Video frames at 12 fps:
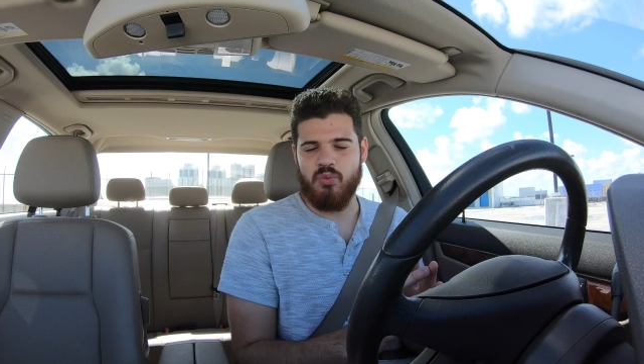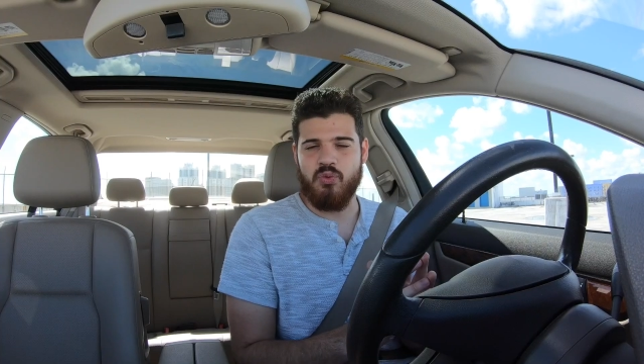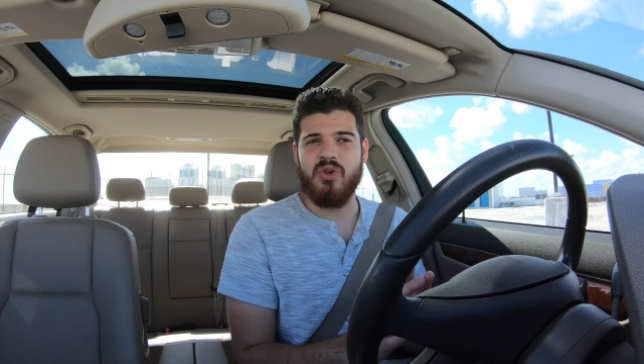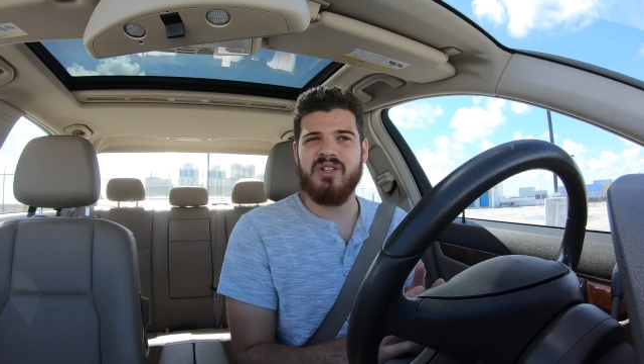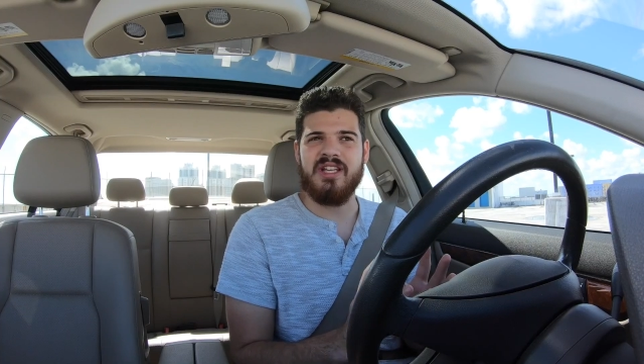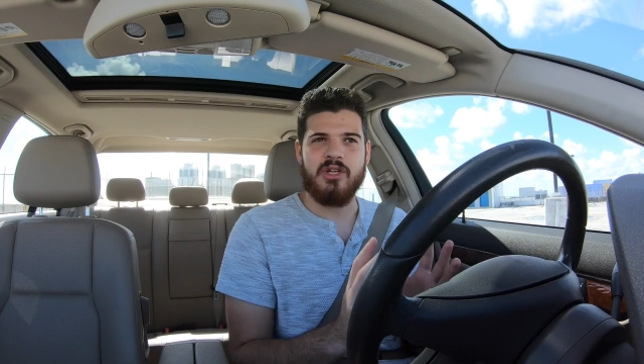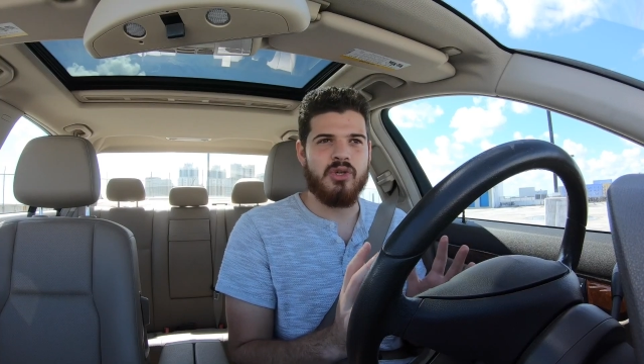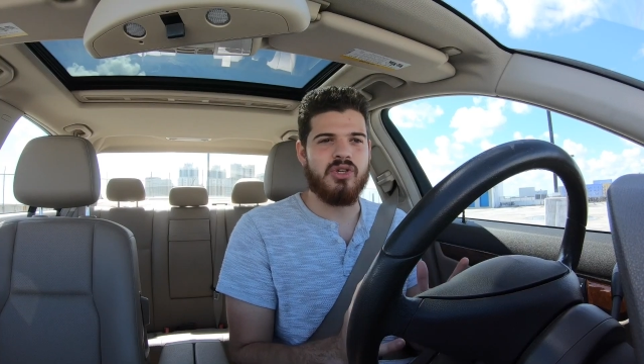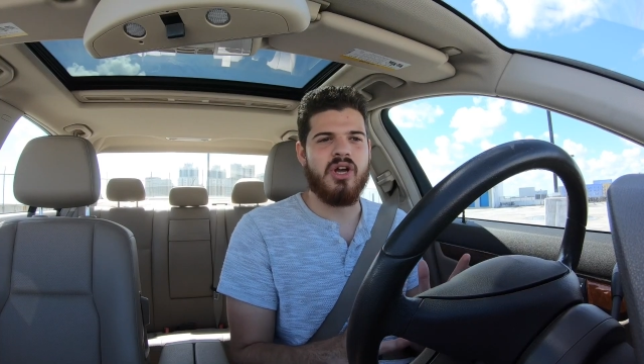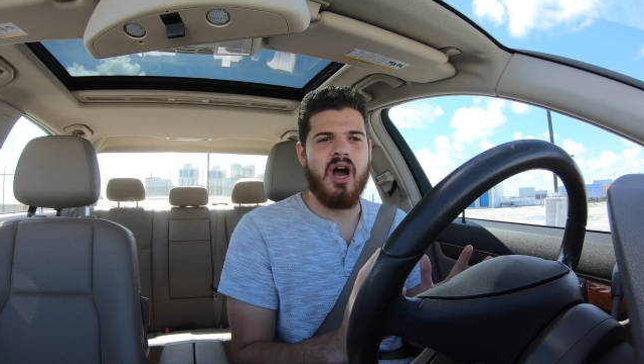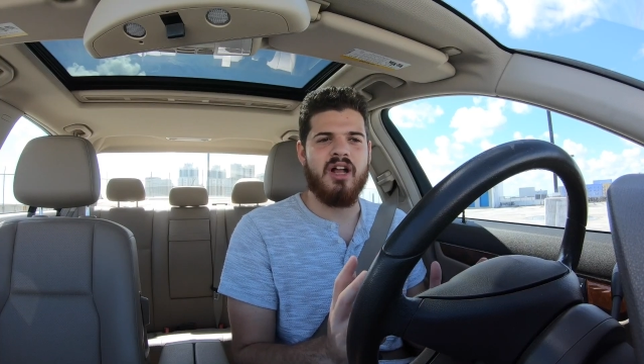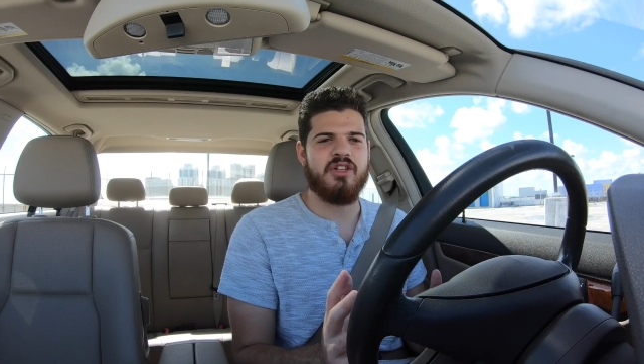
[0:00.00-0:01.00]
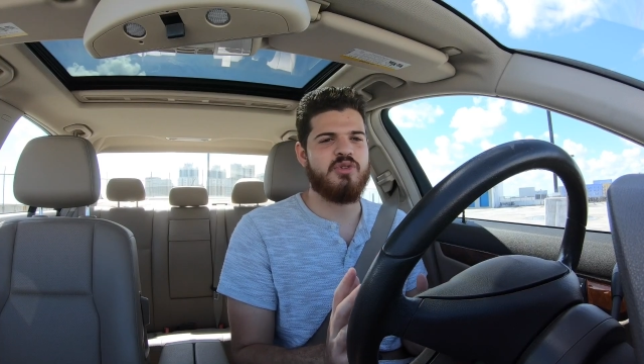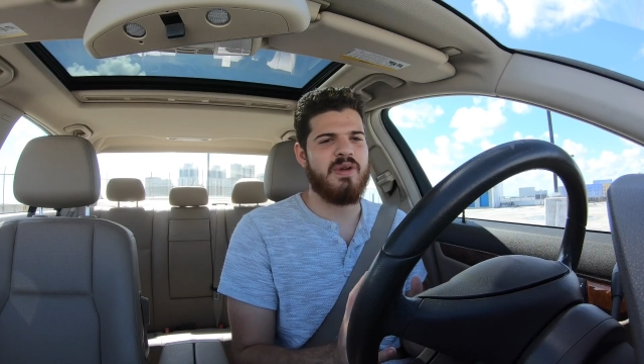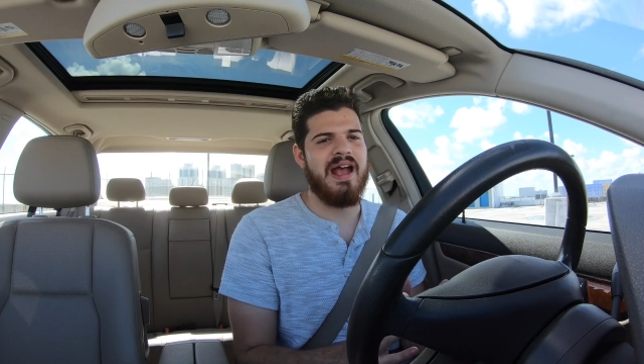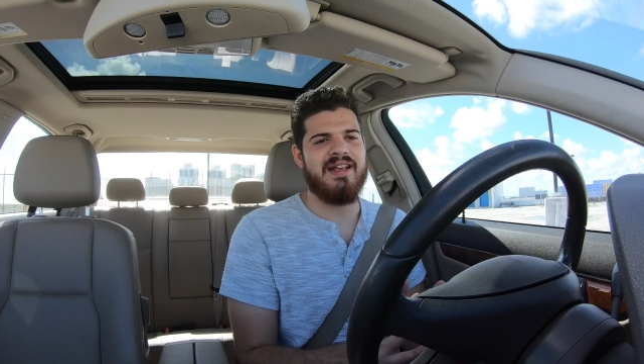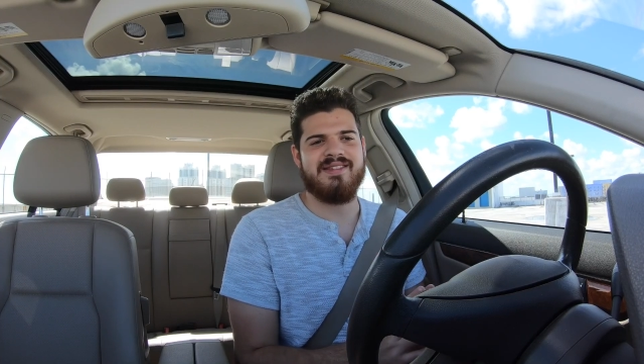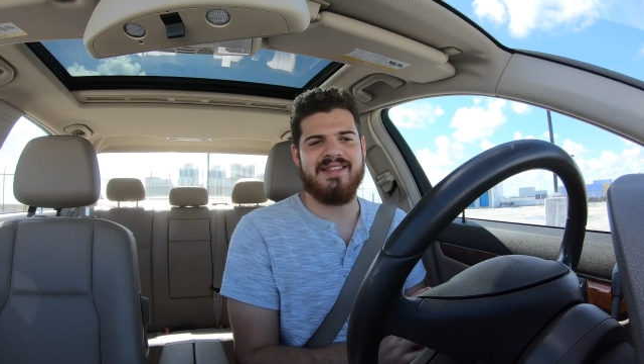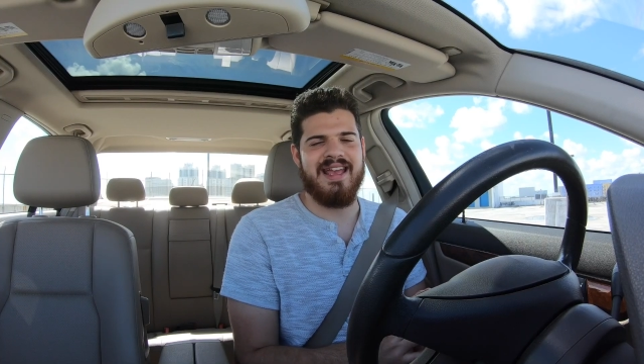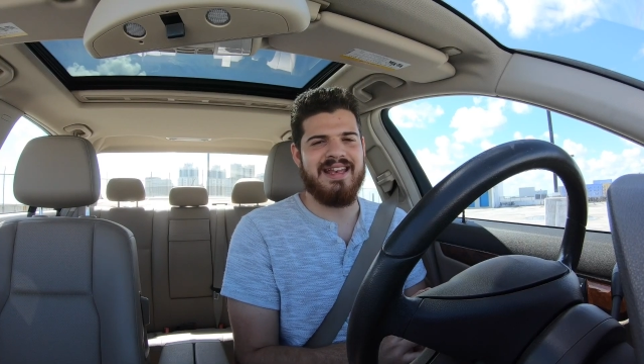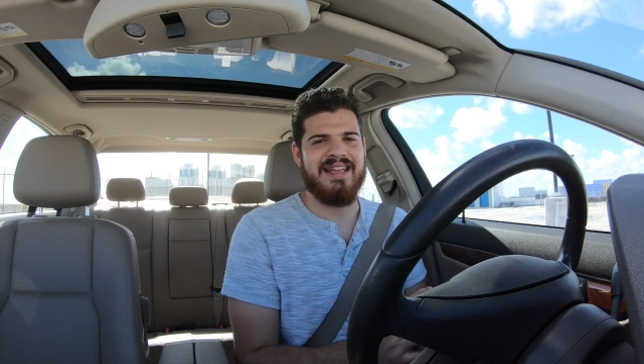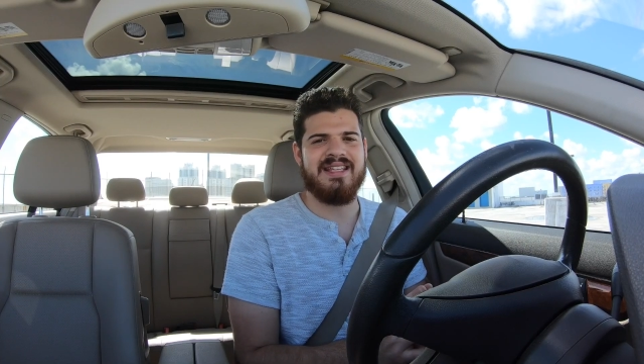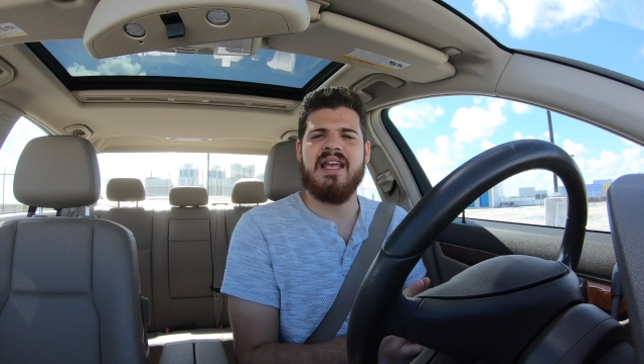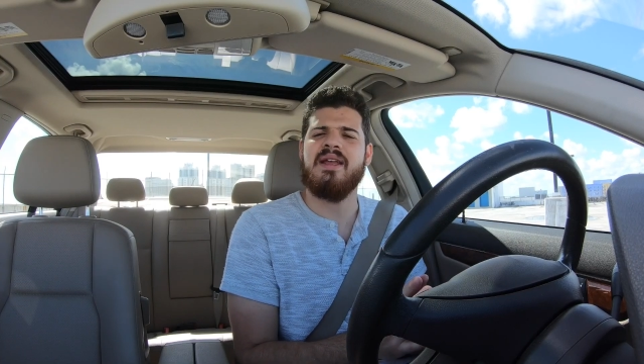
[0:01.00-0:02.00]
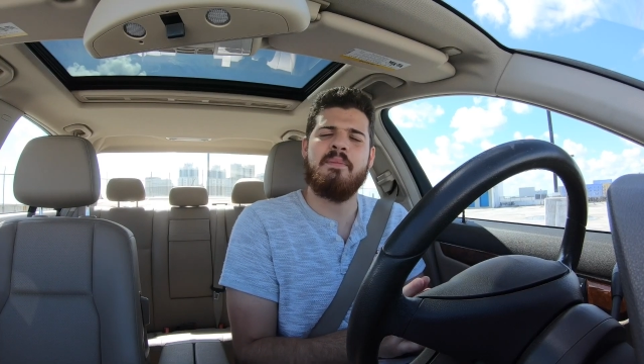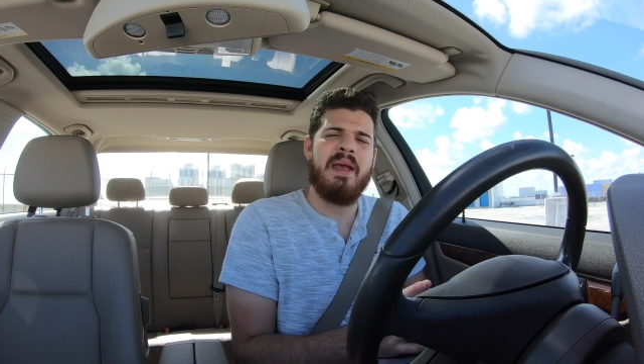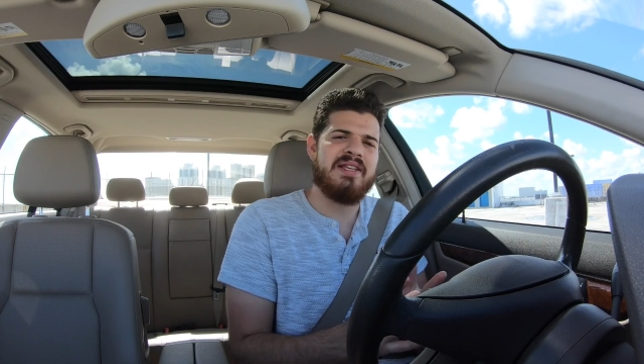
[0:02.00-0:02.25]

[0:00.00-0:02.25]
really good contrast, and it